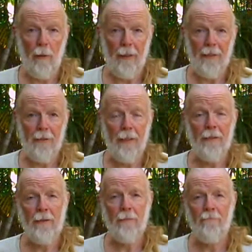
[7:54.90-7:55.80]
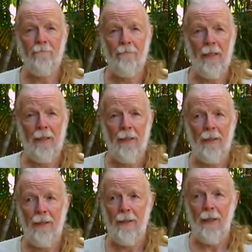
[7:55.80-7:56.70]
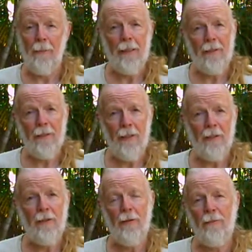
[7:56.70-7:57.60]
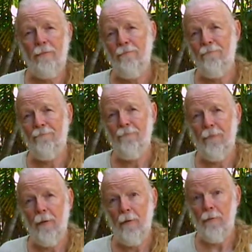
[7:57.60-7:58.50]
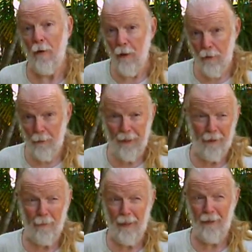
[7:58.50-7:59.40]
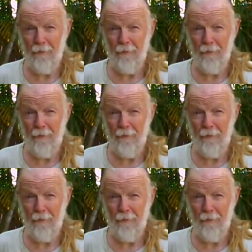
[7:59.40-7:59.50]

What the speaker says: rubbing sticks, I might suggest you follow me in my